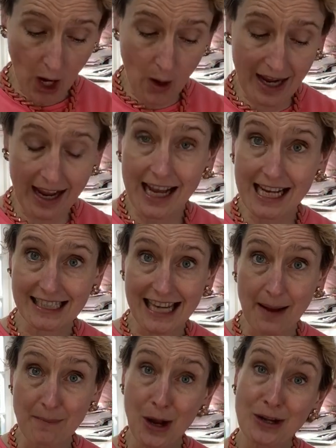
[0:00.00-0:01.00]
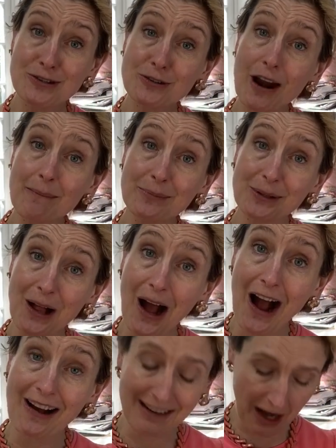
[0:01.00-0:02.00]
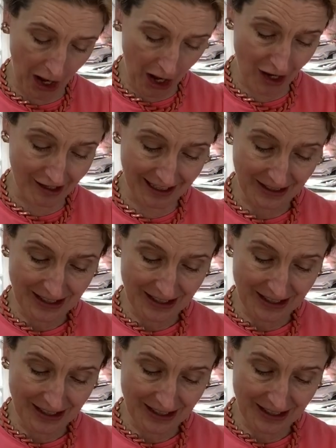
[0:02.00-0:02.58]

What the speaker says: Oh, hear his name and tremble, ugh, ugh.